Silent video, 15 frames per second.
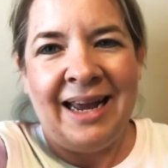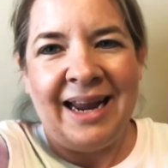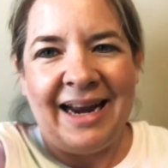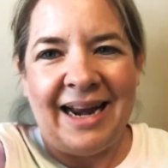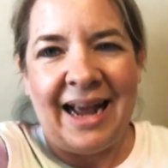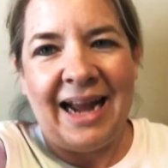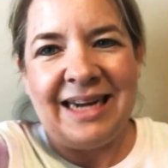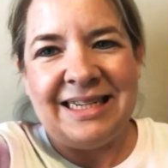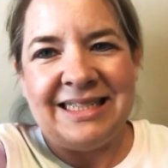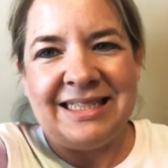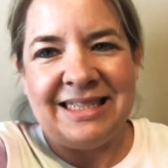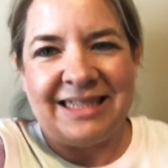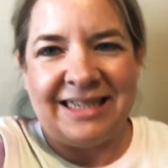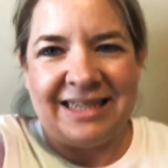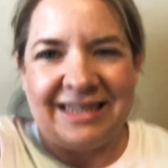and I
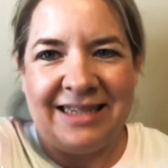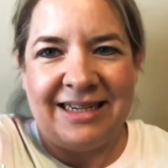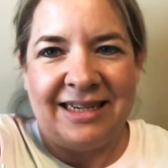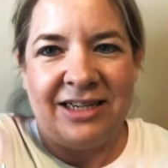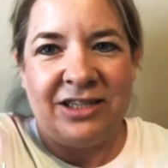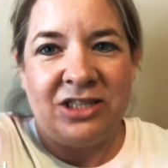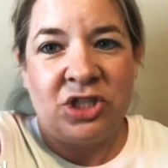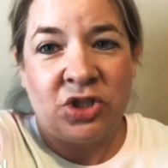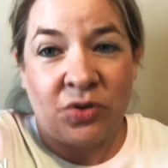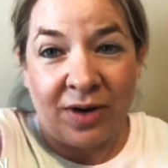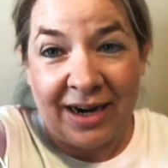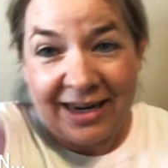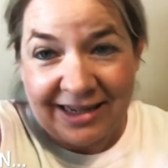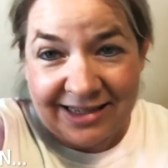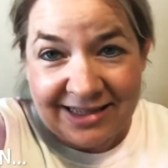did
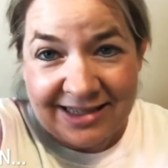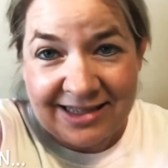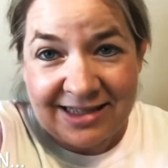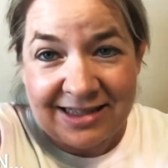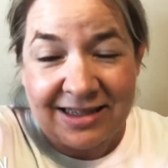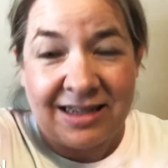trace